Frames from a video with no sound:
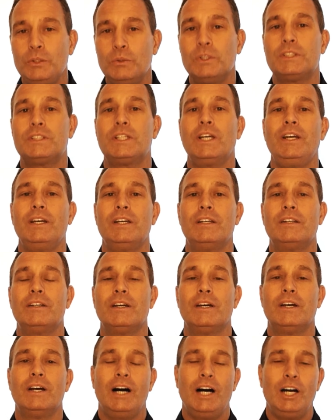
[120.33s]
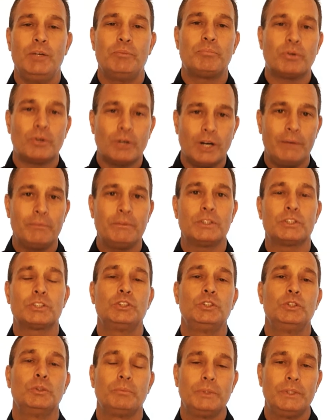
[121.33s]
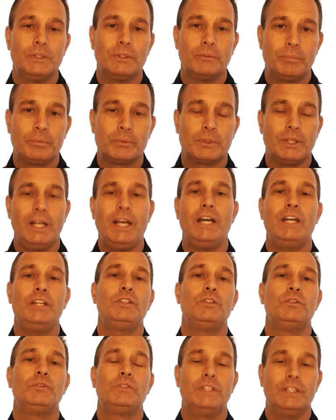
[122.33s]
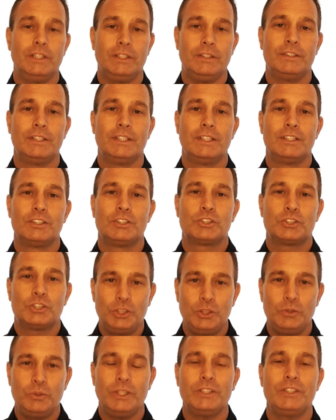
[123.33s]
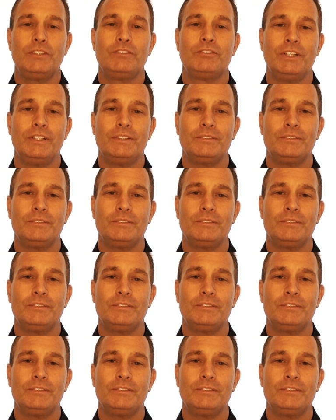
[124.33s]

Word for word: when you attend, I promise you'll be glad you did. See you at the